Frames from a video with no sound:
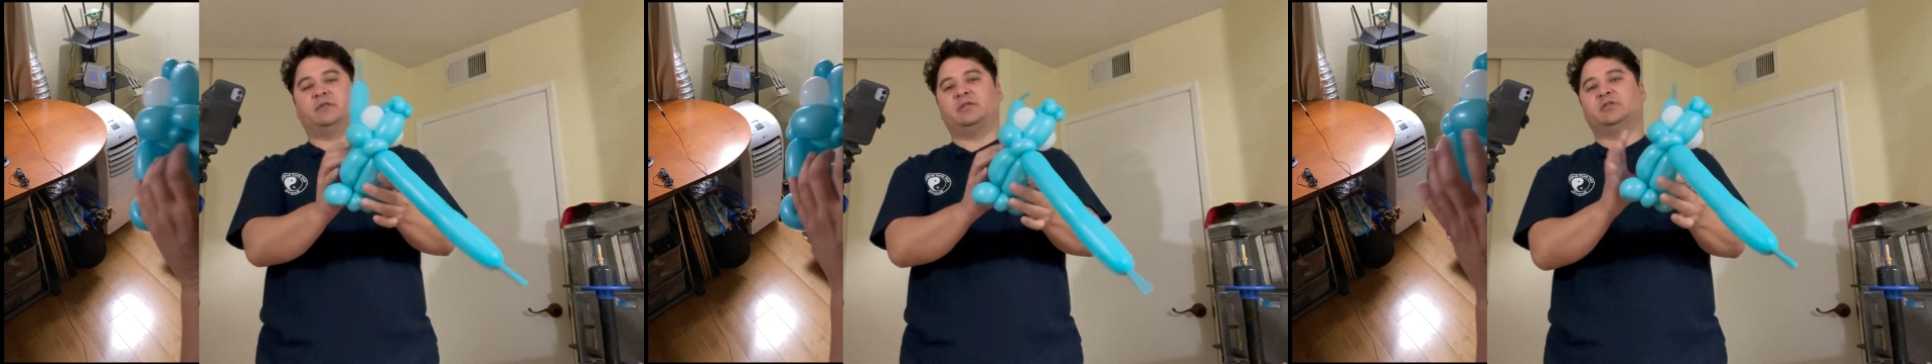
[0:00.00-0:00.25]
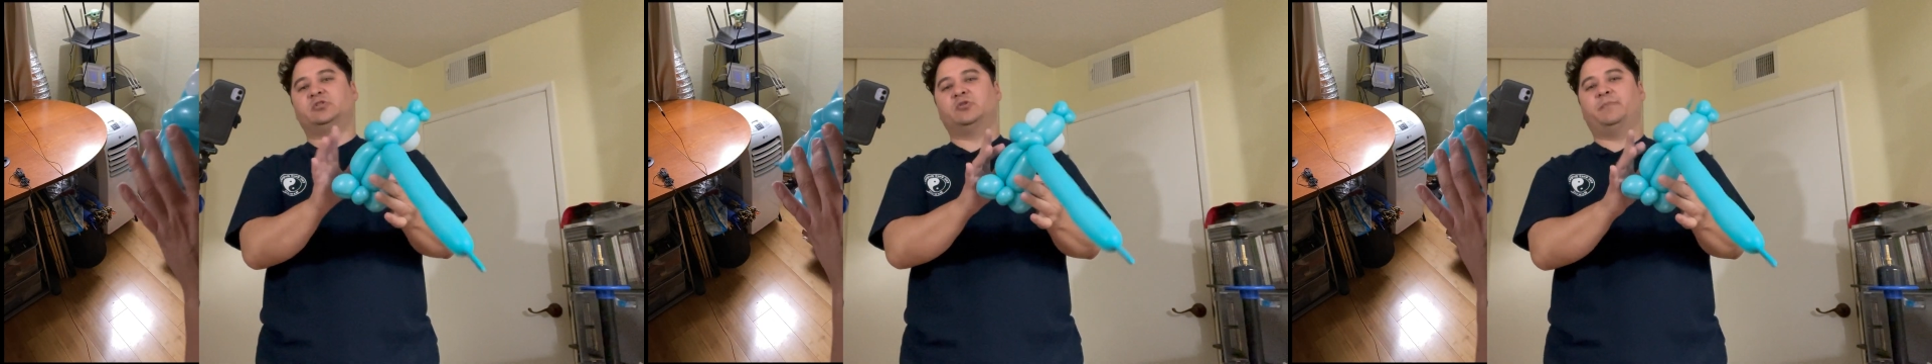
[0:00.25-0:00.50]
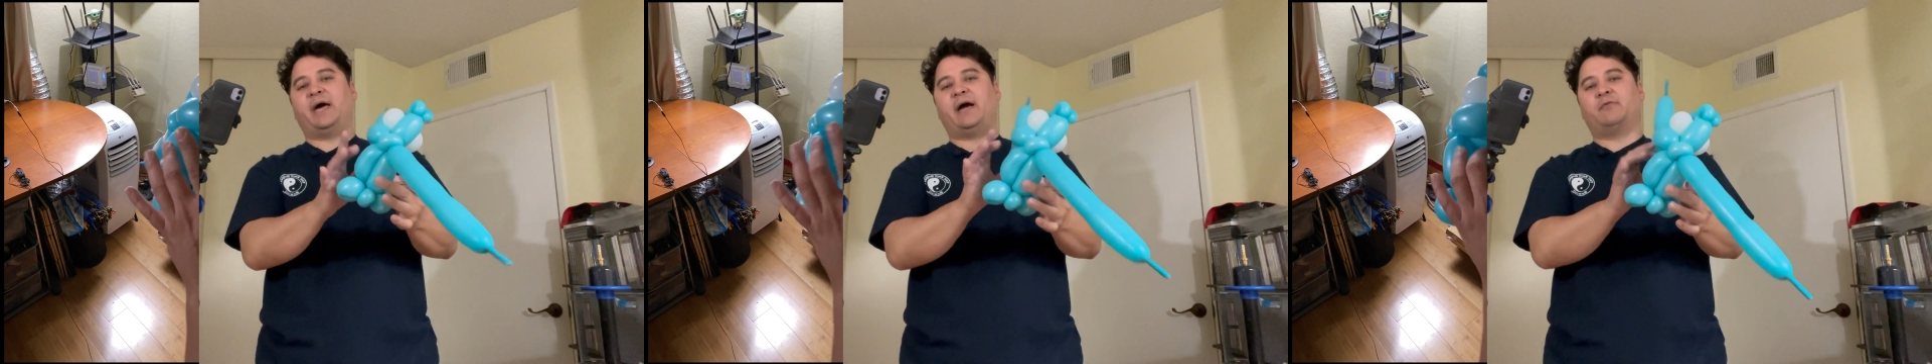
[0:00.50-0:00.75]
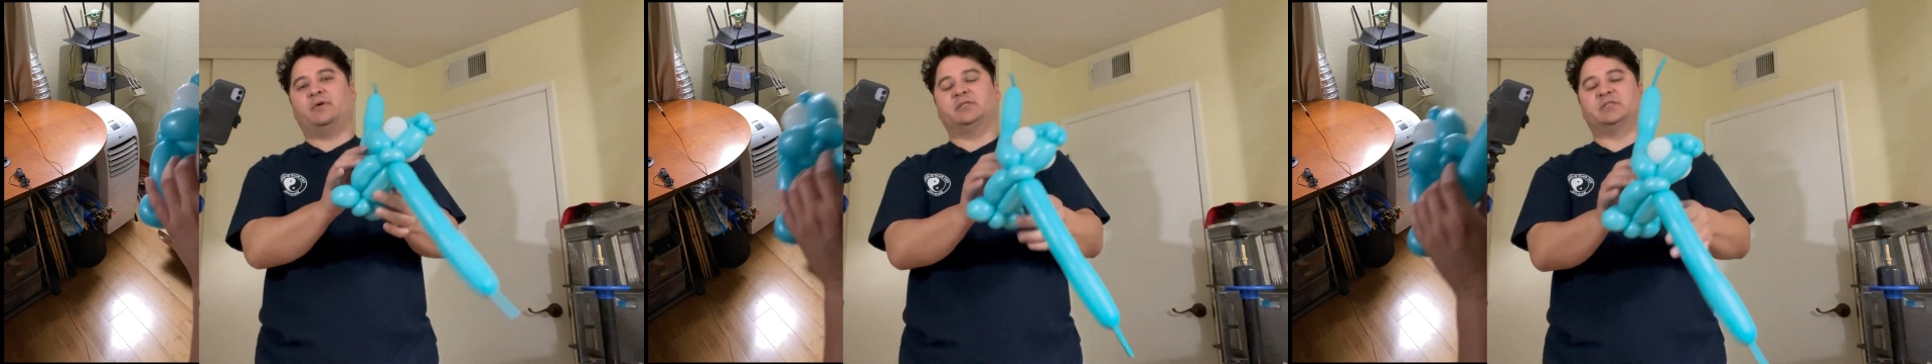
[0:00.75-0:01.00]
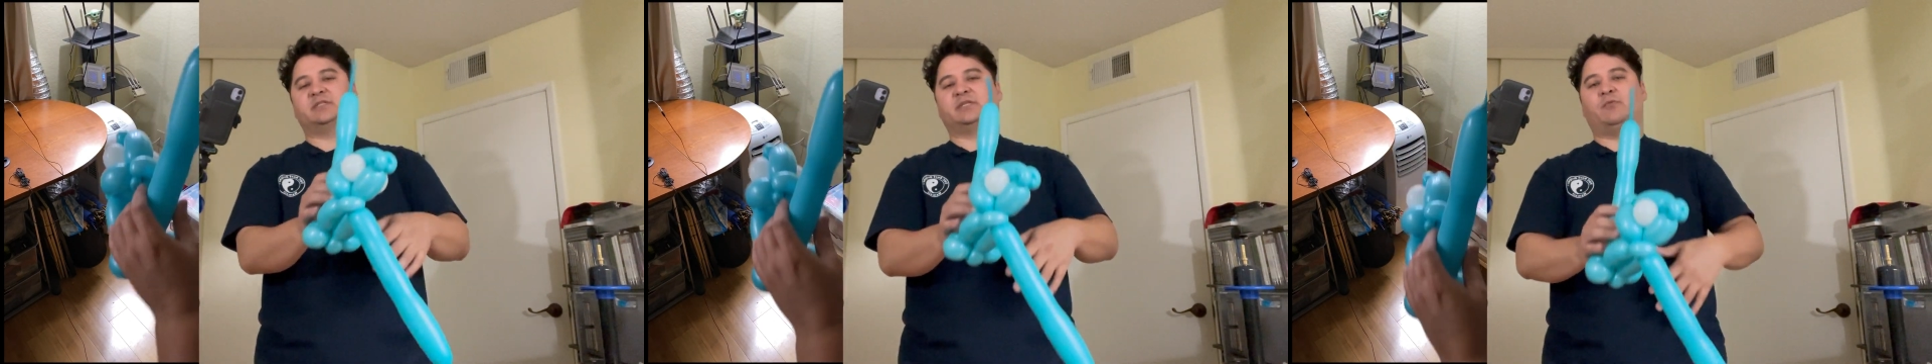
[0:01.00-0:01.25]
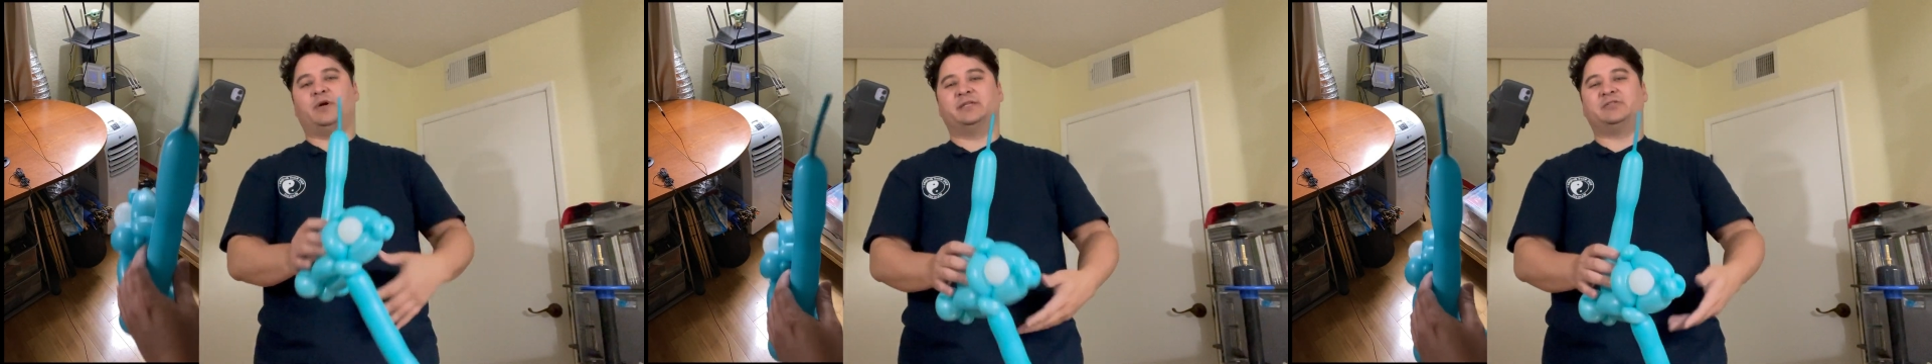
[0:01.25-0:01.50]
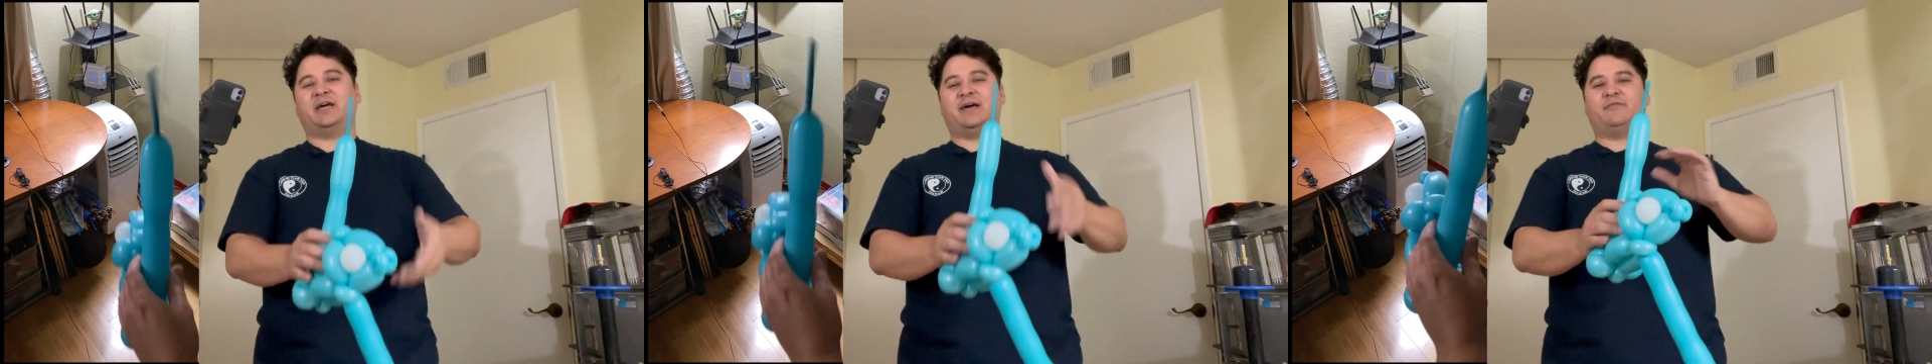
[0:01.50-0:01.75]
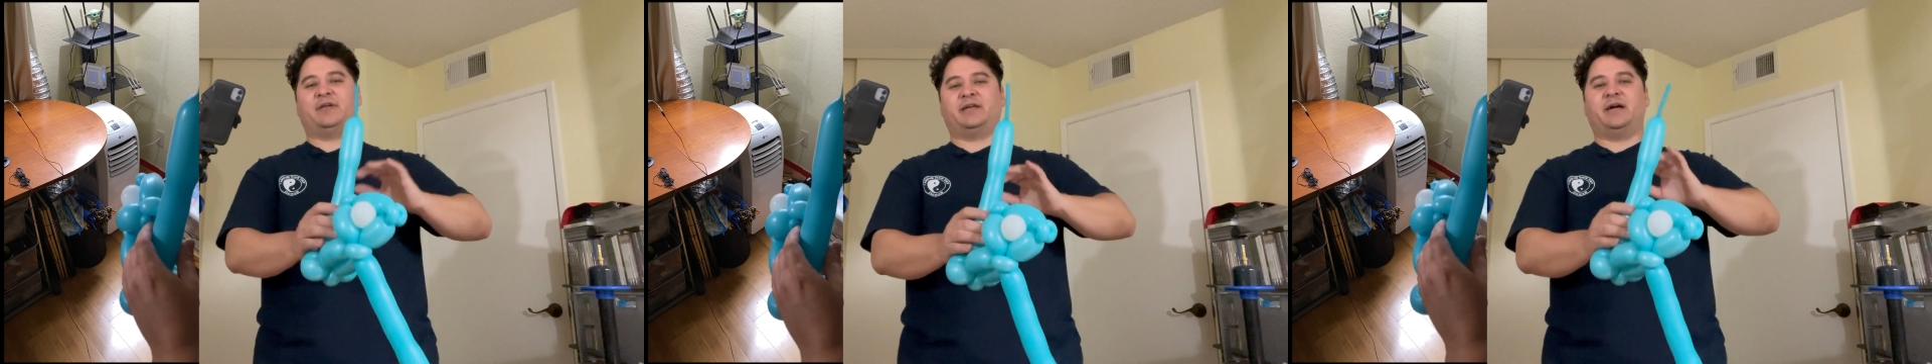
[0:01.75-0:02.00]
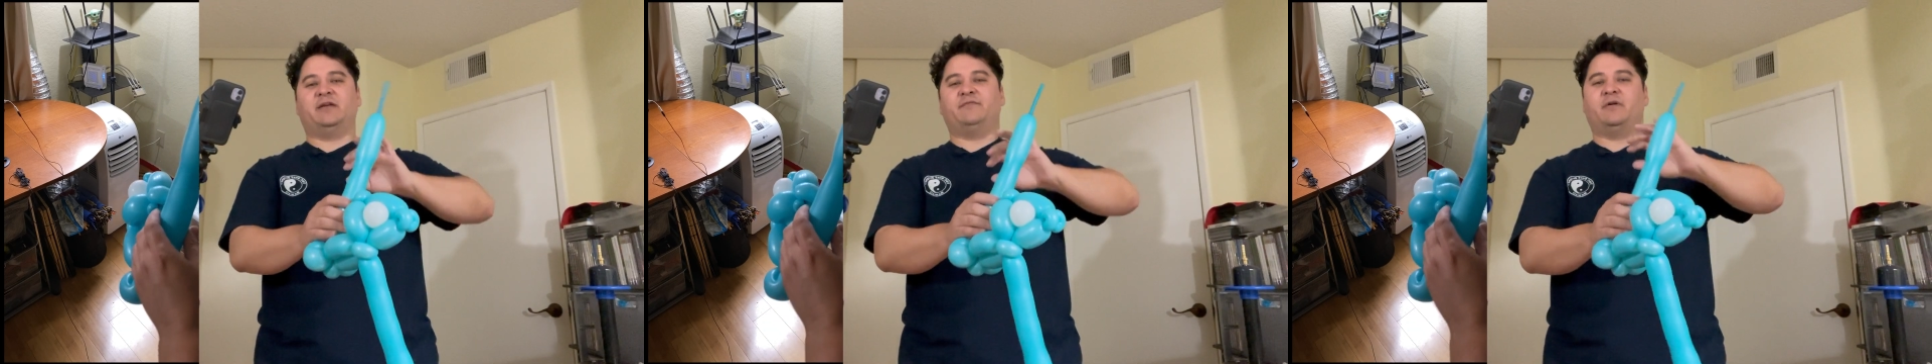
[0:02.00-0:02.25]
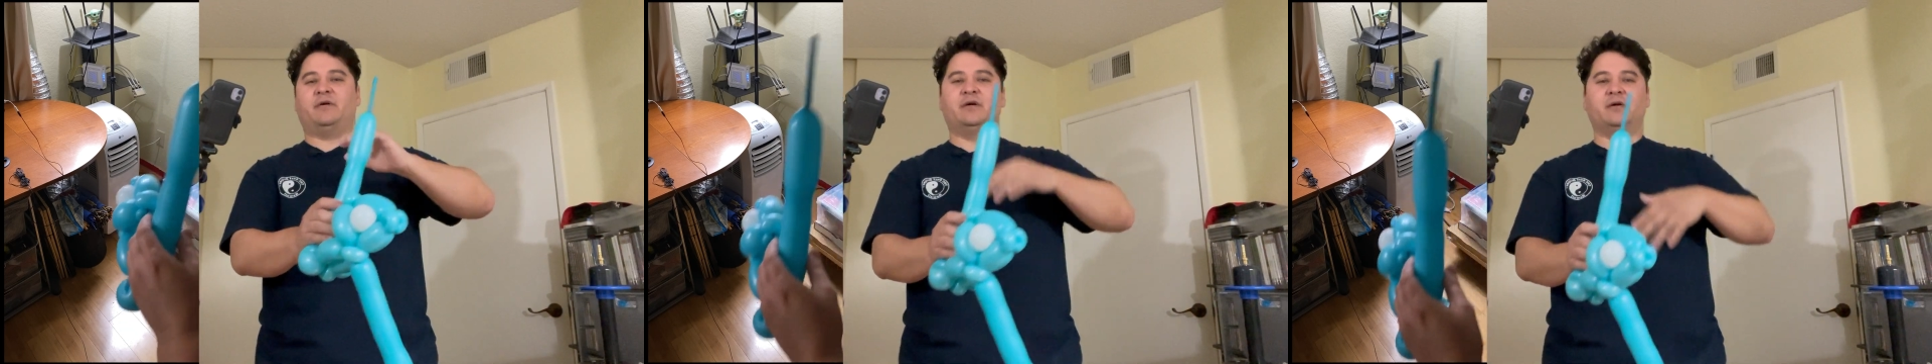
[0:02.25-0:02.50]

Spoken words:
than the 2 back ones, because I want it to have like kind of a